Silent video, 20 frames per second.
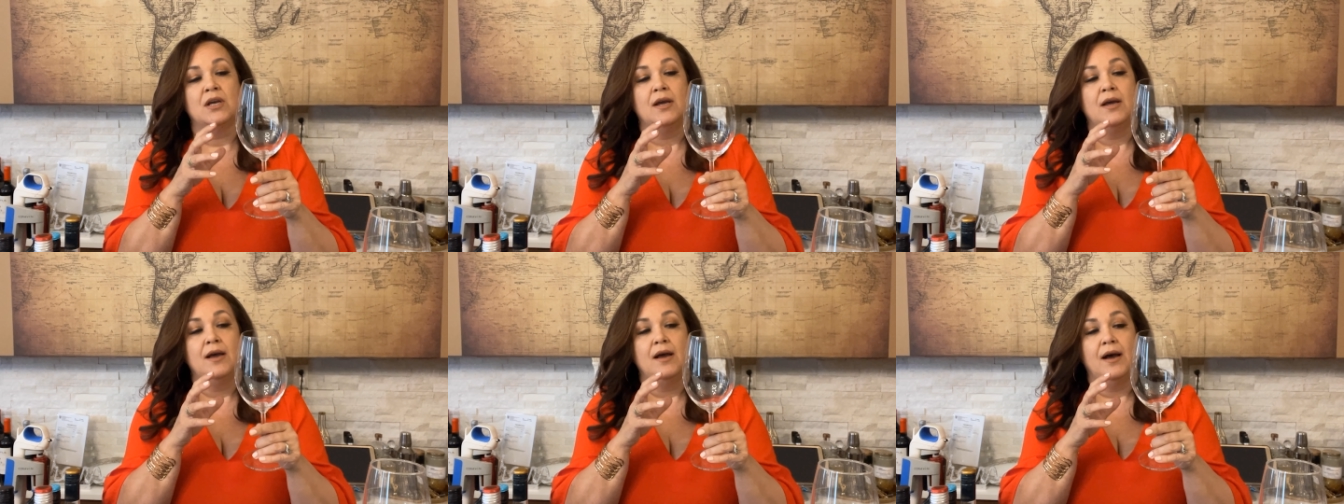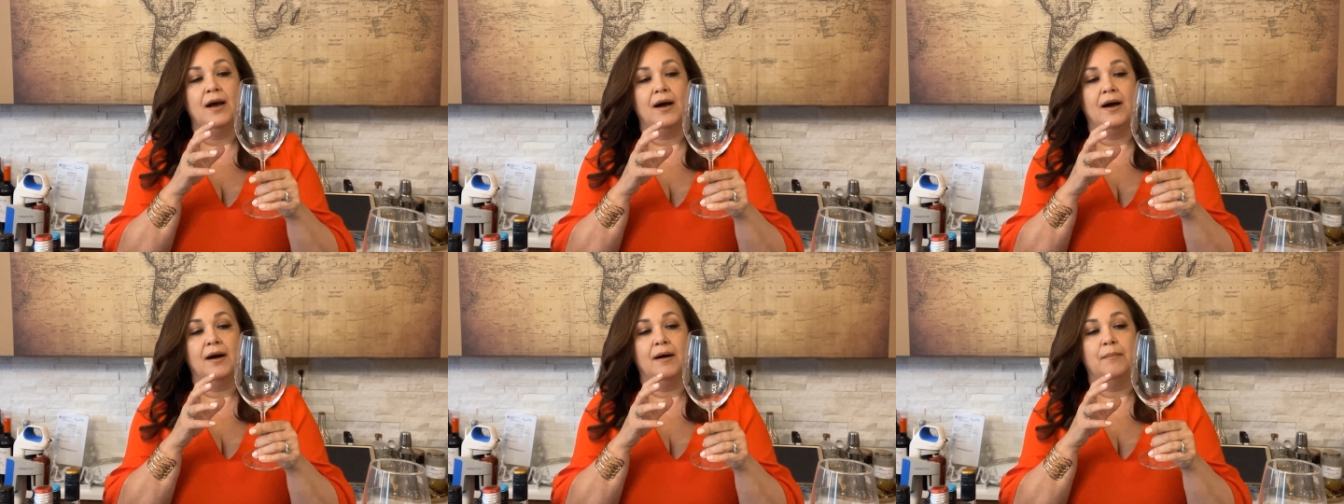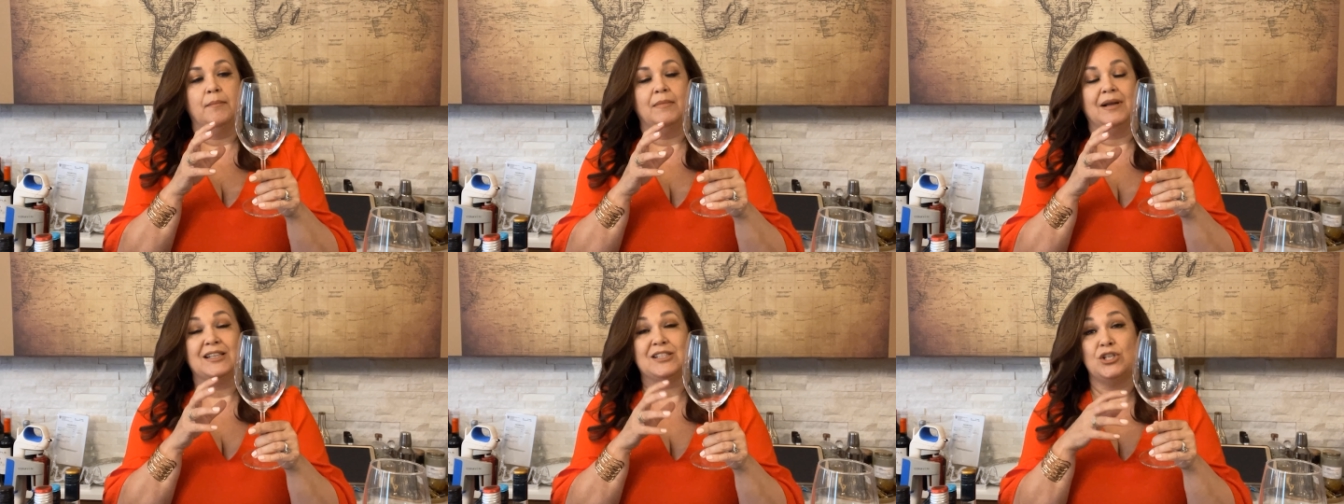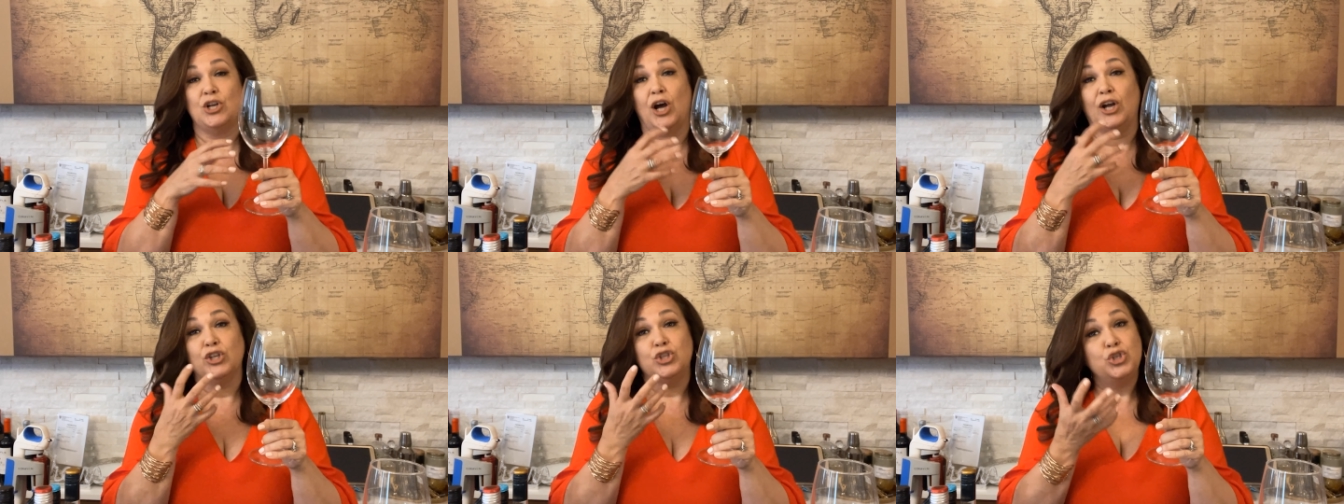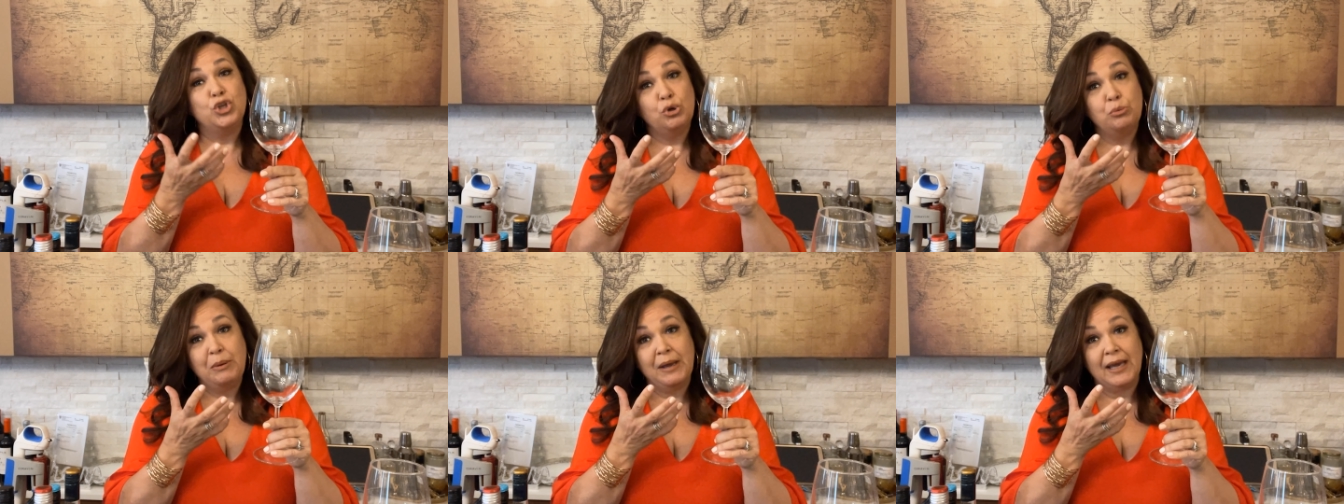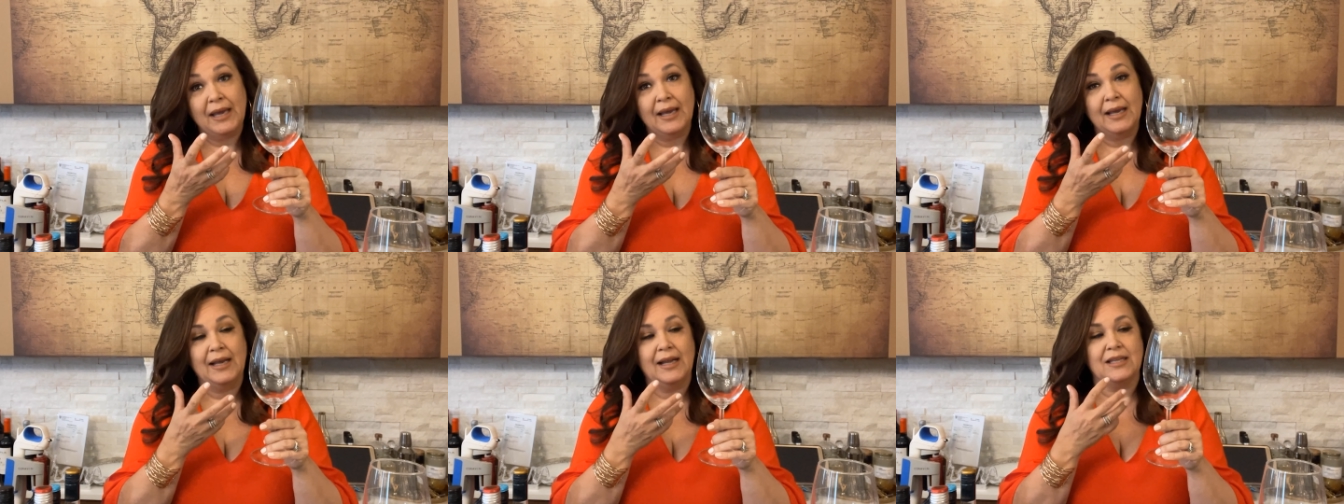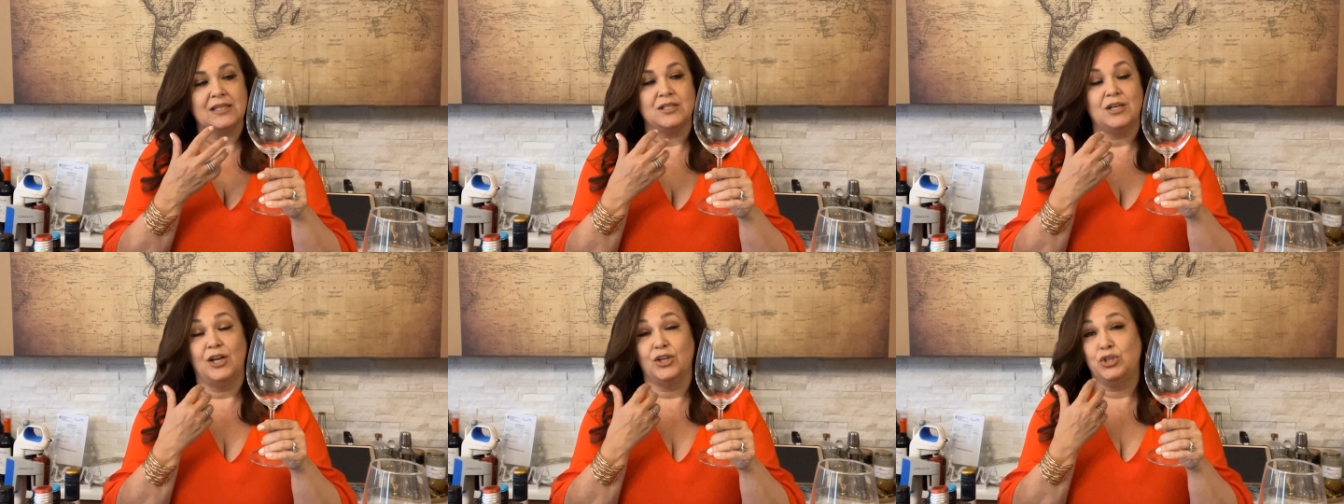it's not too big,
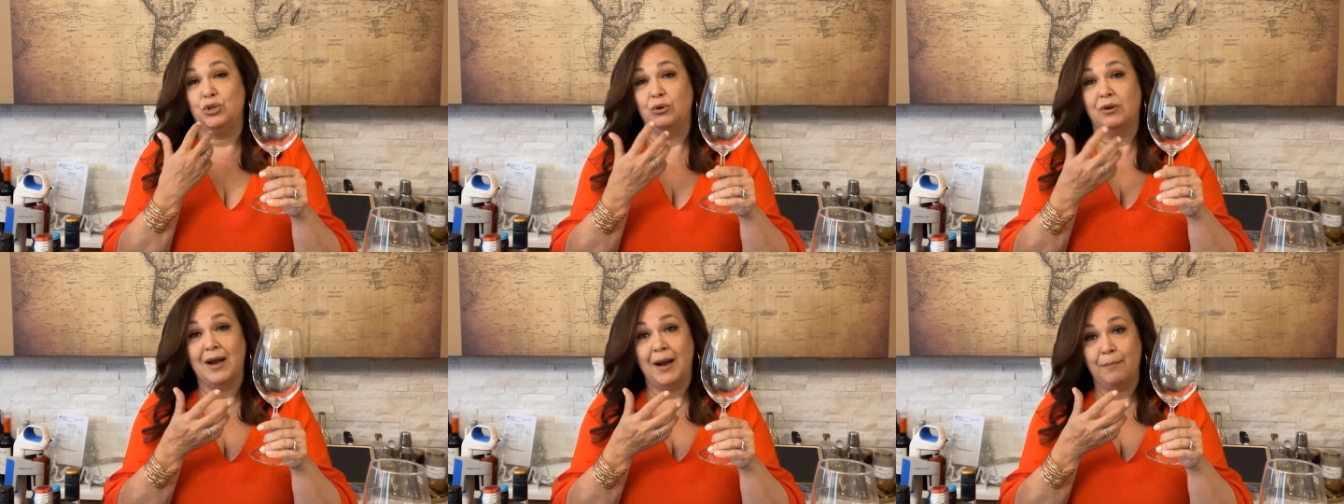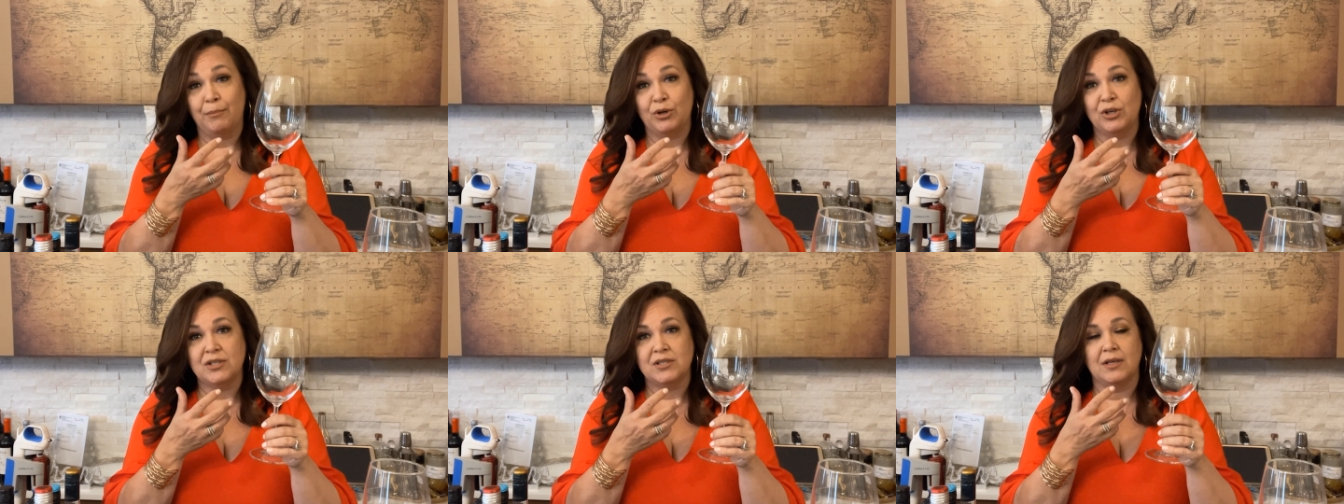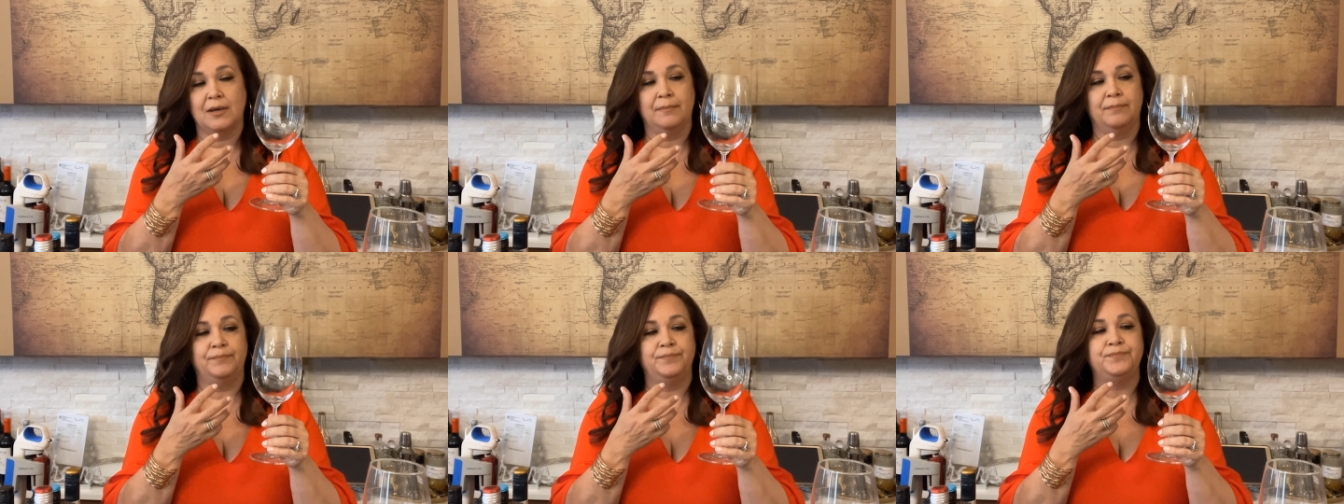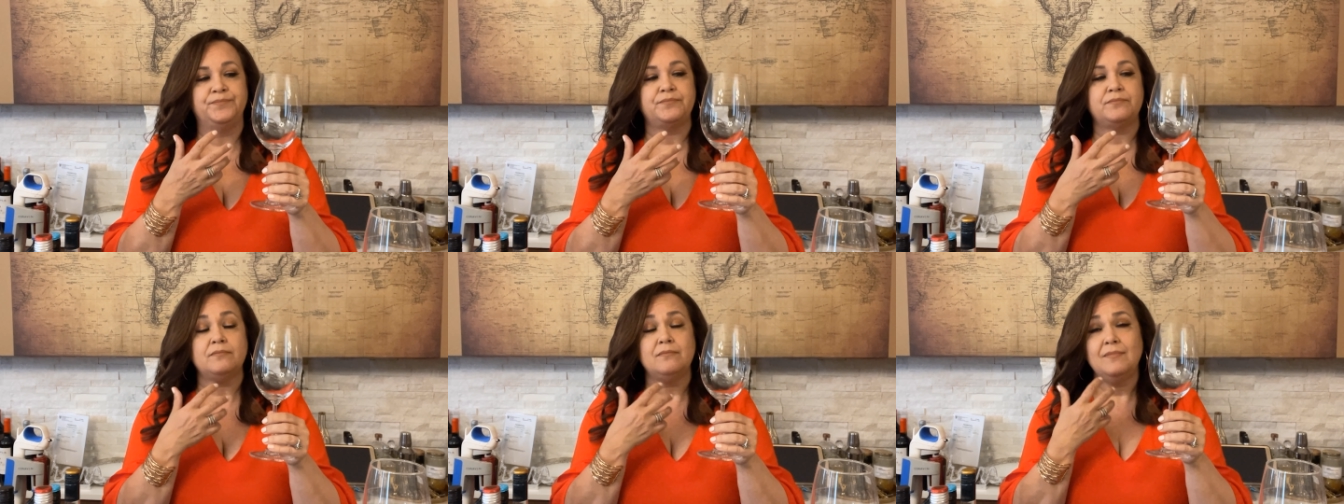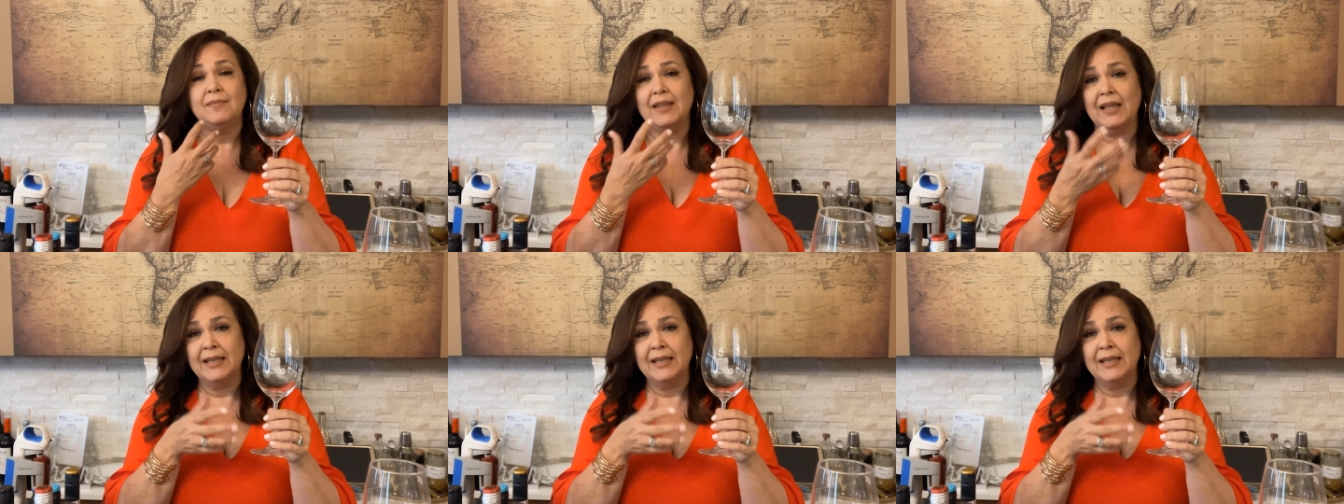it's not too cumbersome,